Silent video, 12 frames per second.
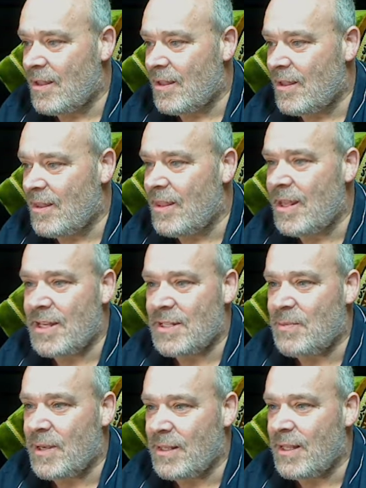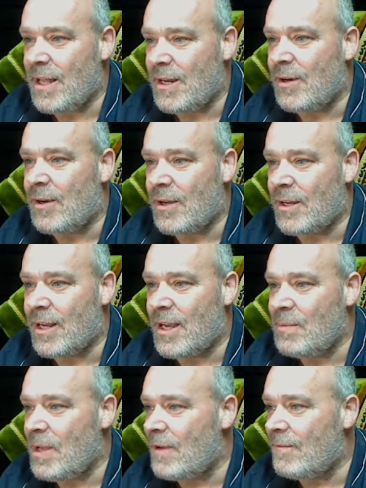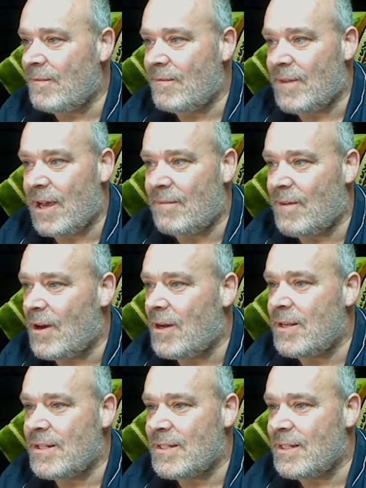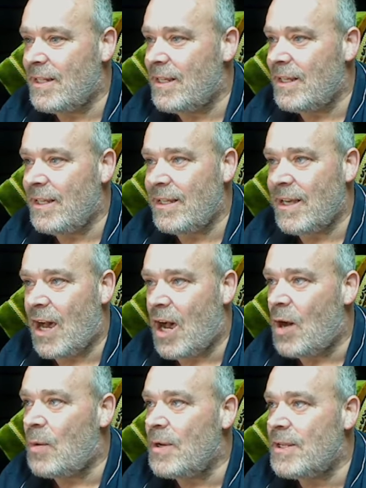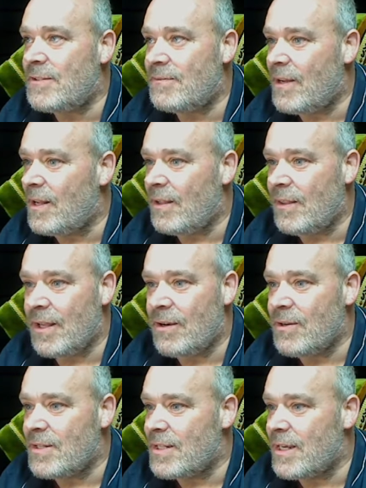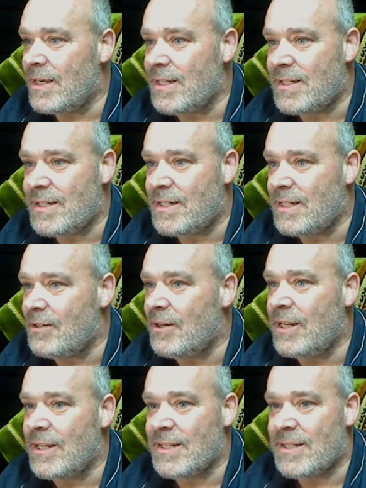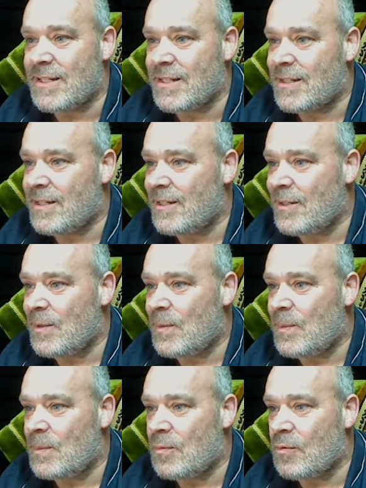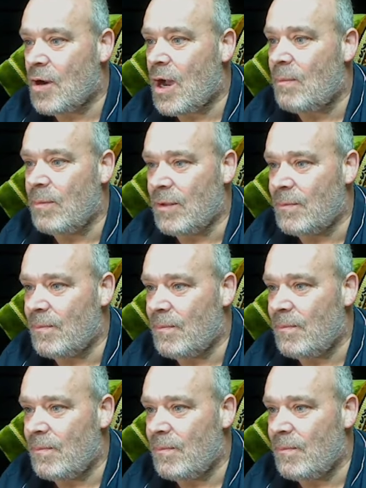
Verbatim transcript: than is being led on. I mean, I've I've honestly always felt there is a serious problem